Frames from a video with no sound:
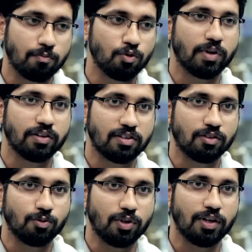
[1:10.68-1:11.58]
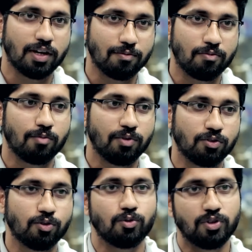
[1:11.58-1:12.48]
up to masters, we come from
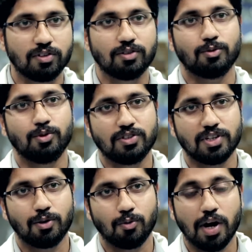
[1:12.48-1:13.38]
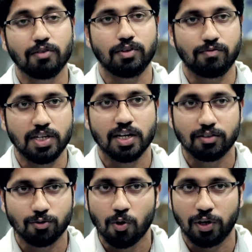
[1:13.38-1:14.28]
institute which are 150
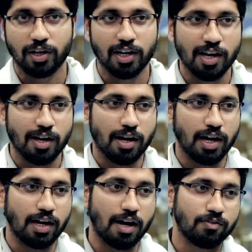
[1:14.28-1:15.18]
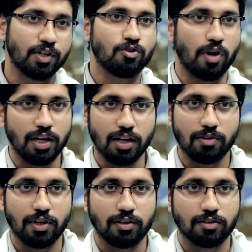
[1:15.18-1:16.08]
years old. And after joining
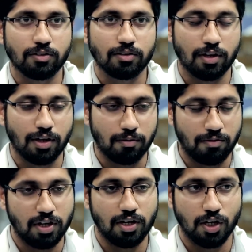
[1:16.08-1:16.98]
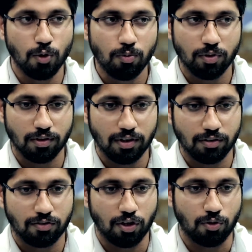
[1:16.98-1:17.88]
a very research, very new
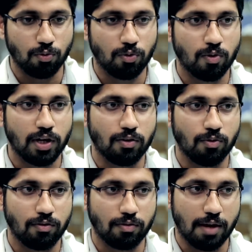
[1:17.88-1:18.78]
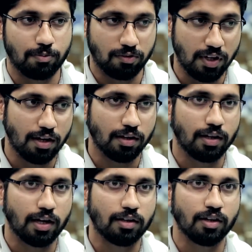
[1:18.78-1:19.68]
institute, what we have
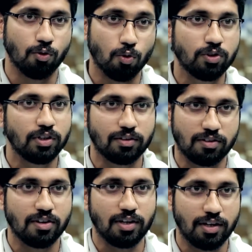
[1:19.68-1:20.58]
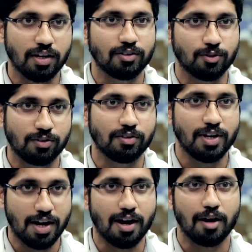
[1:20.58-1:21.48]
seen that the growth in 3 years or
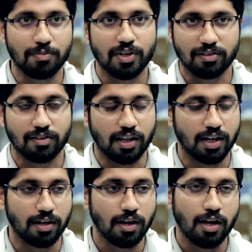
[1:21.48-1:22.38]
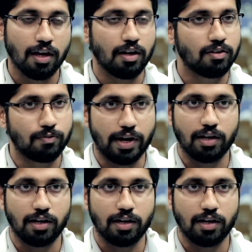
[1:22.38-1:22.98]
3.5 years rather, it's